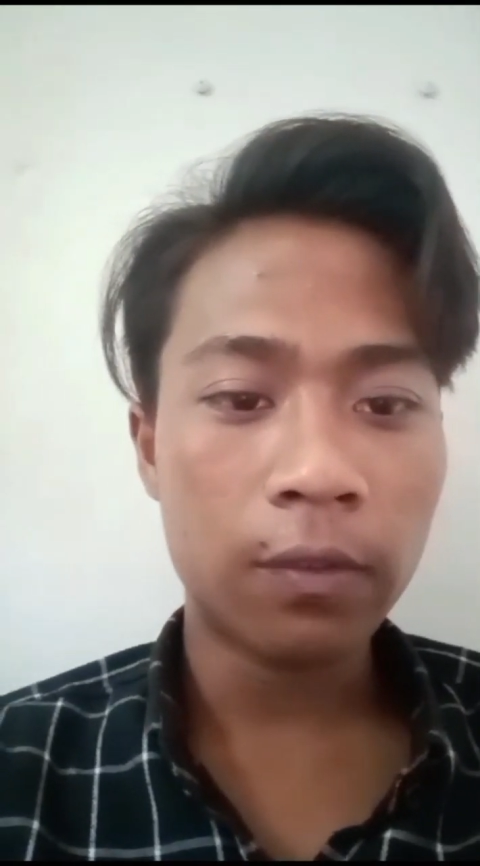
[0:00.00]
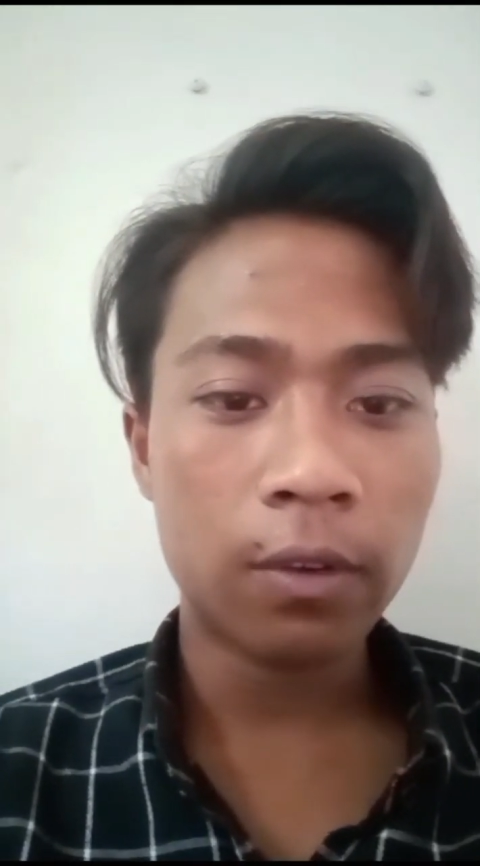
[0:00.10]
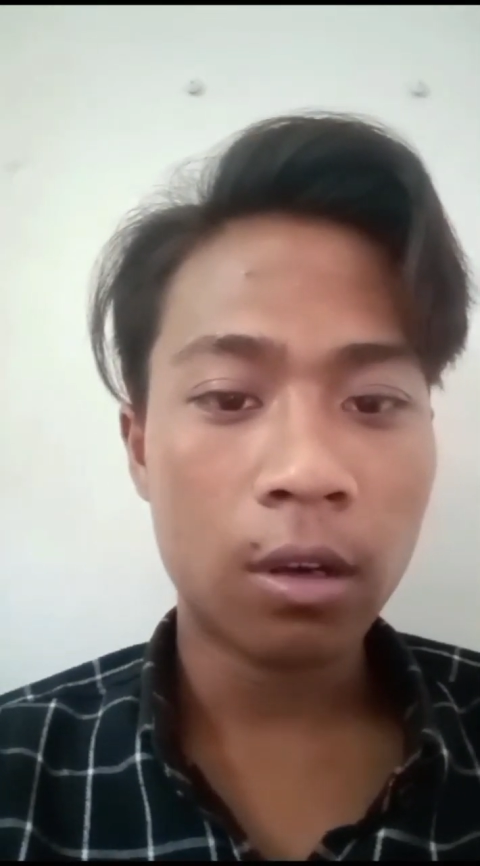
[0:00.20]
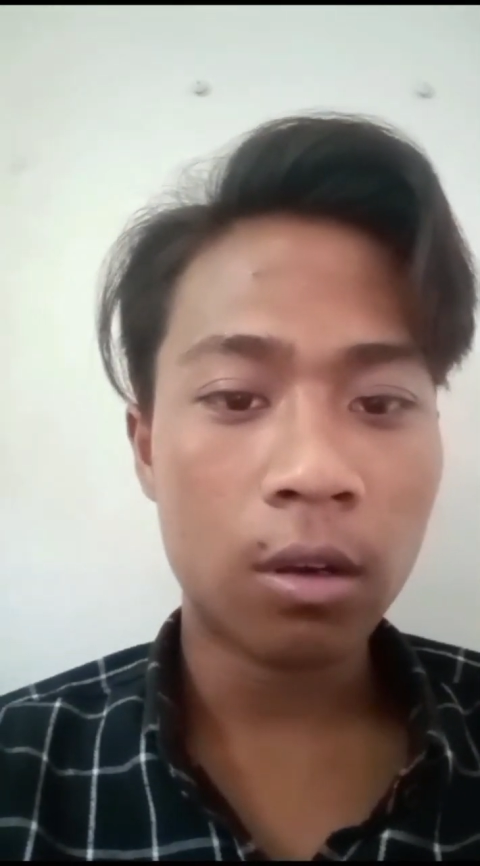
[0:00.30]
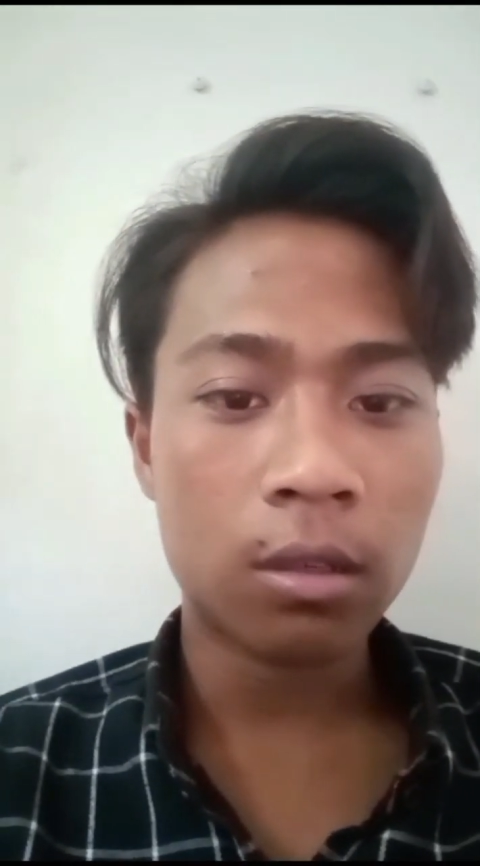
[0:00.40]

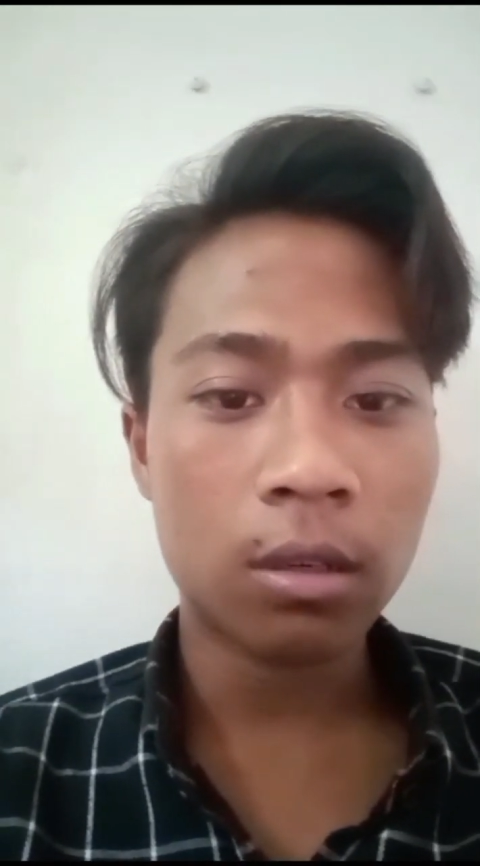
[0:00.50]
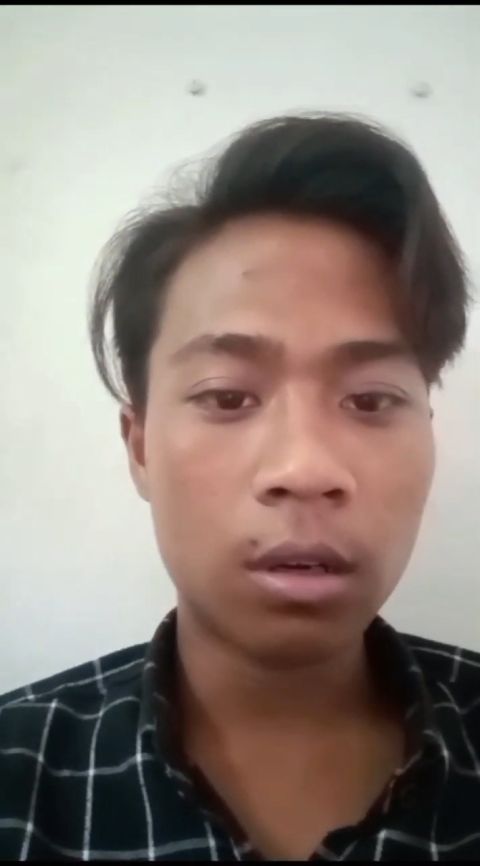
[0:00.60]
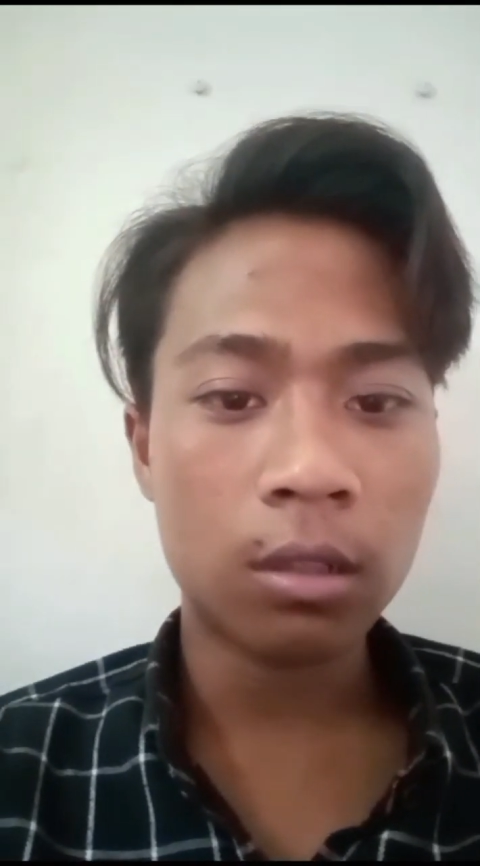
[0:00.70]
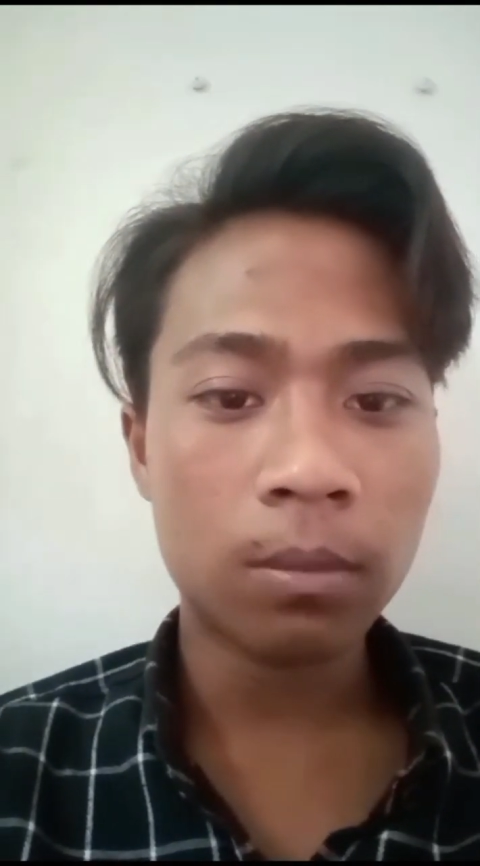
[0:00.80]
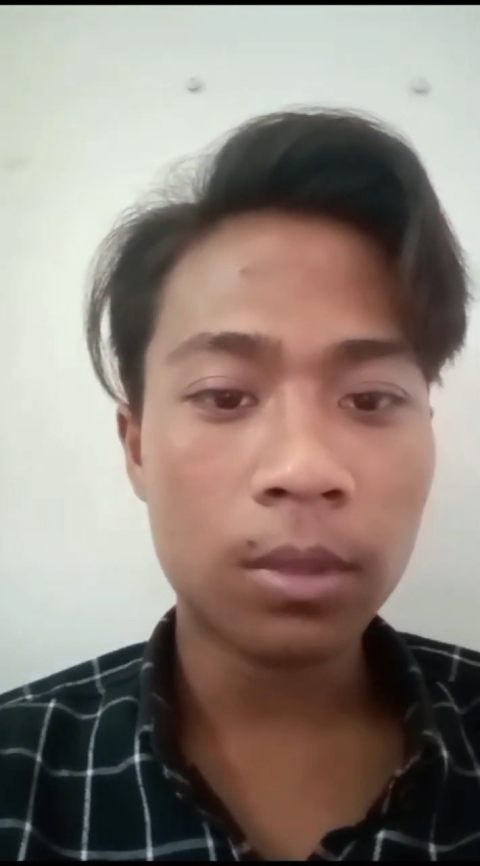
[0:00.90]
or goal
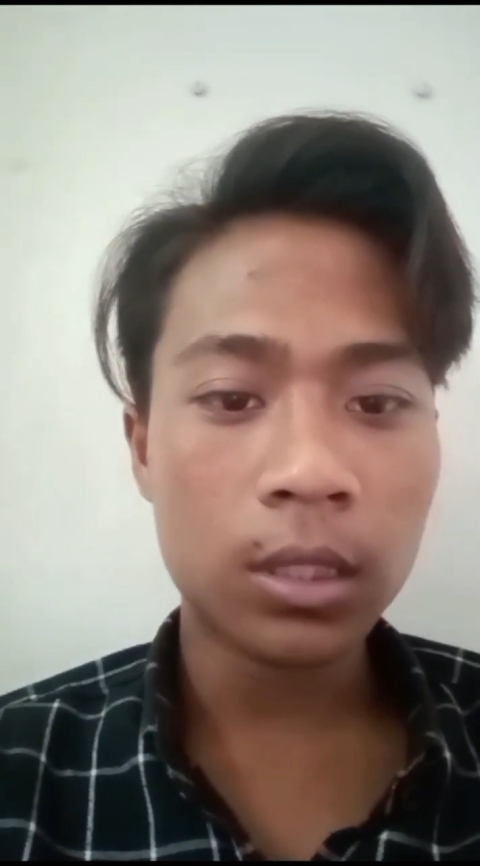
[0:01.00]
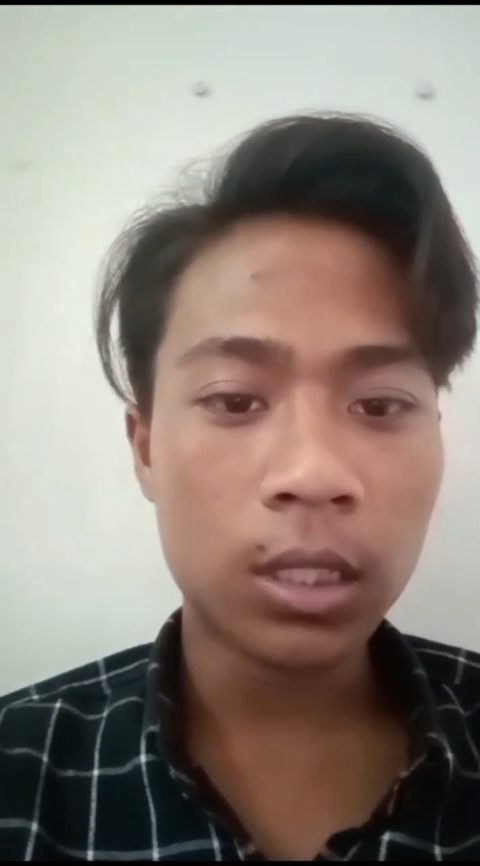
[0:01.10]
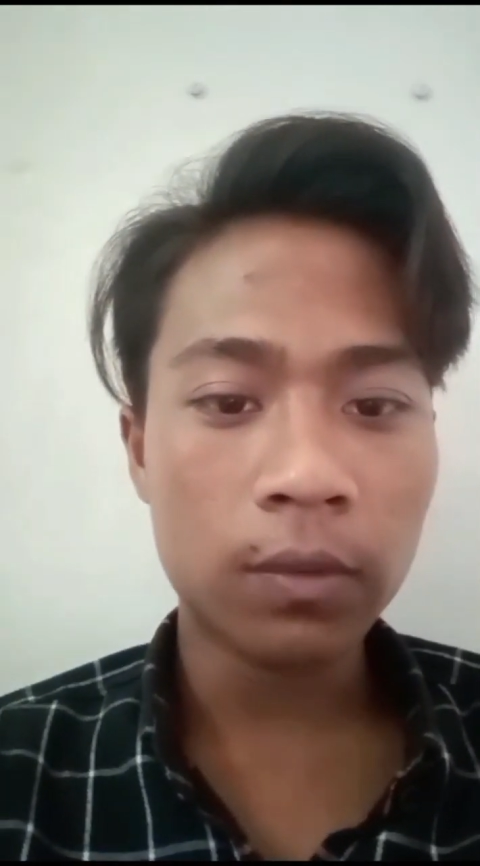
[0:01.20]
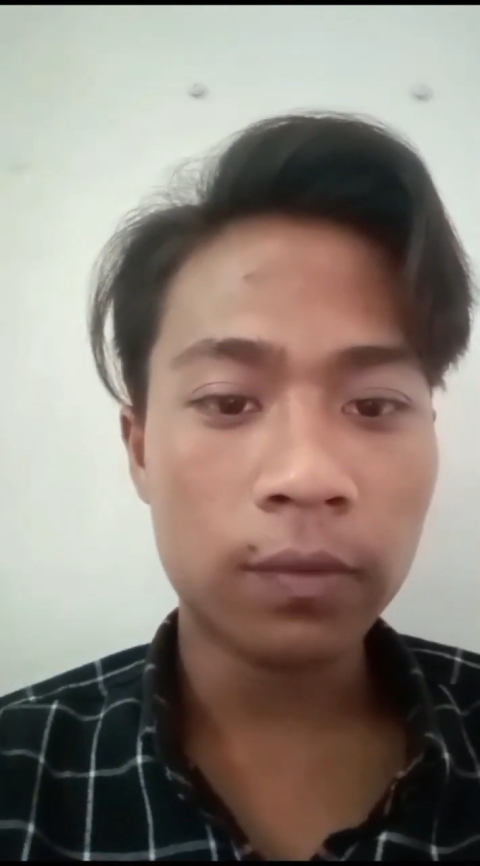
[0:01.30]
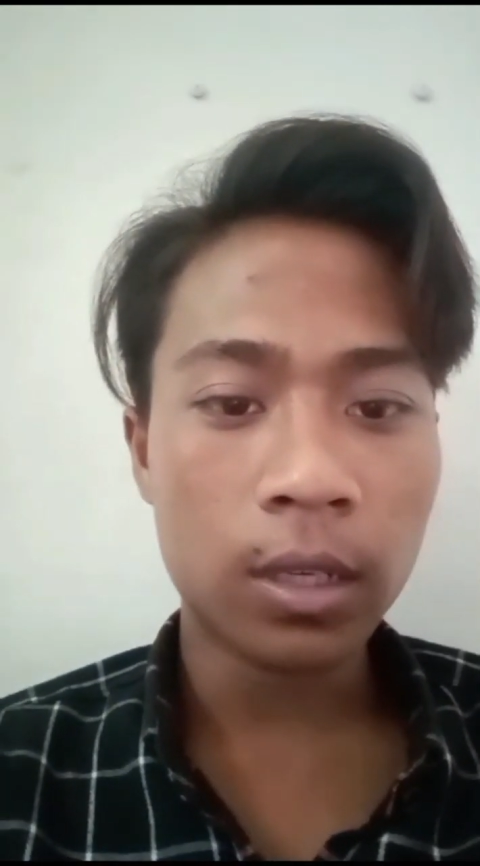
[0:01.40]
to be
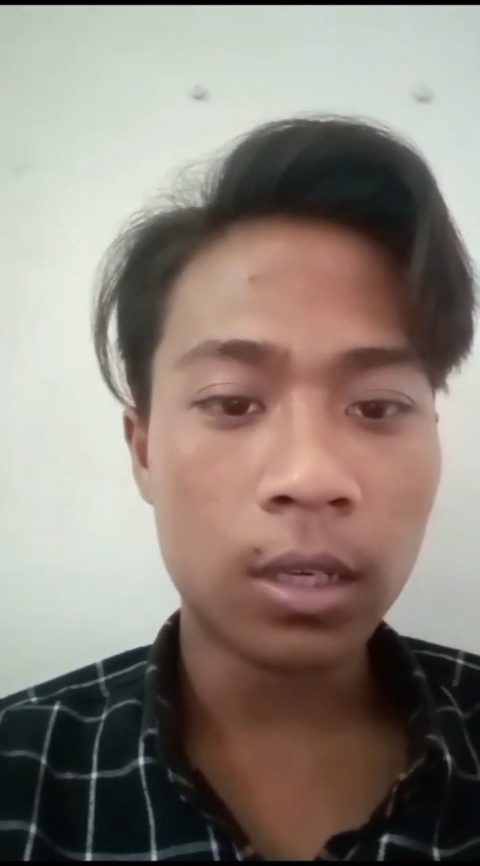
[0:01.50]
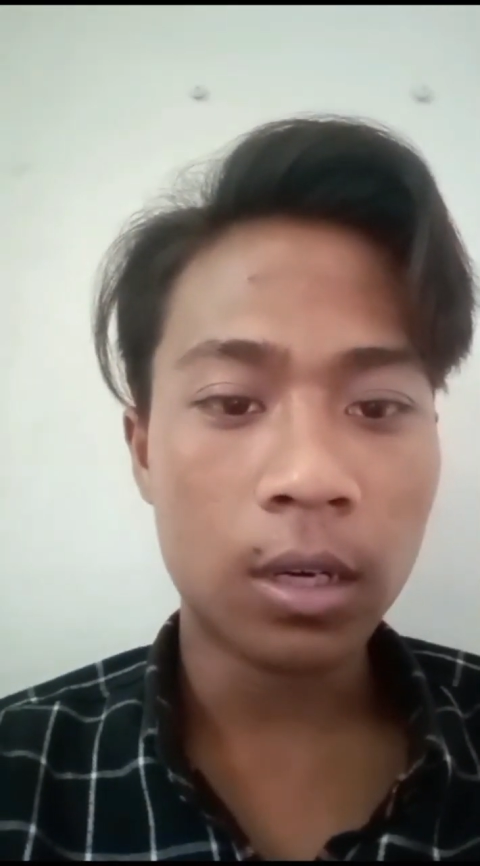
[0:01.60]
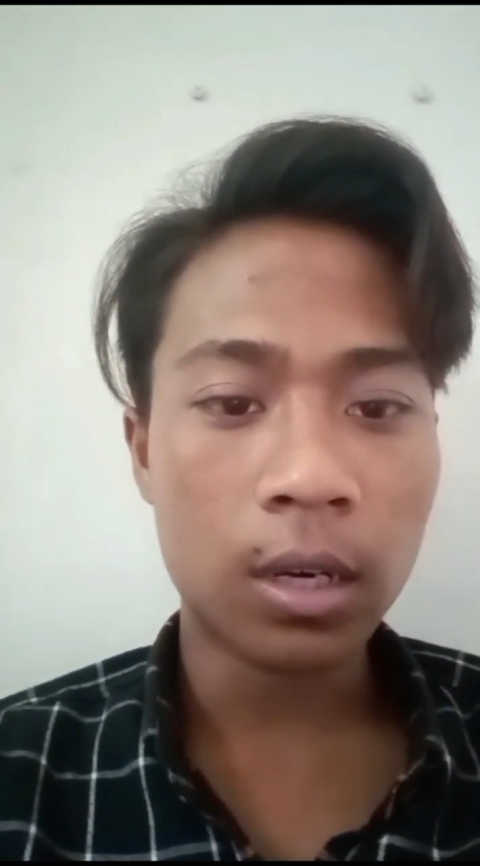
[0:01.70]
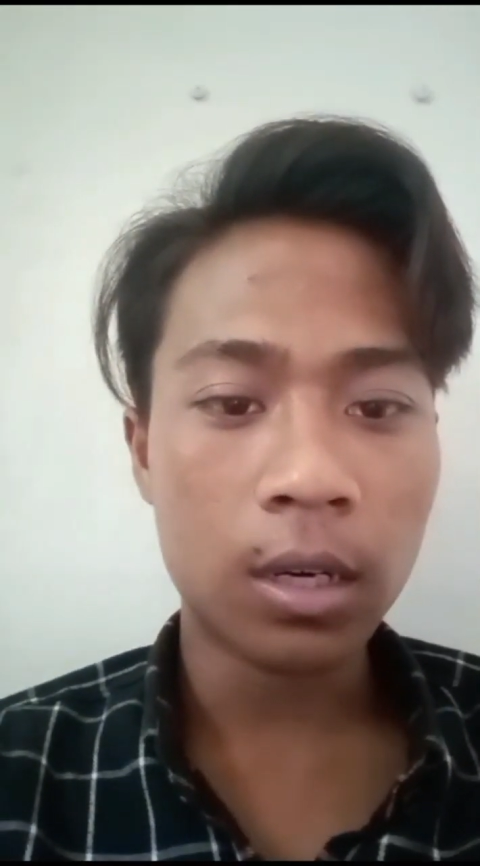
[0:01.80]
achieved in a learning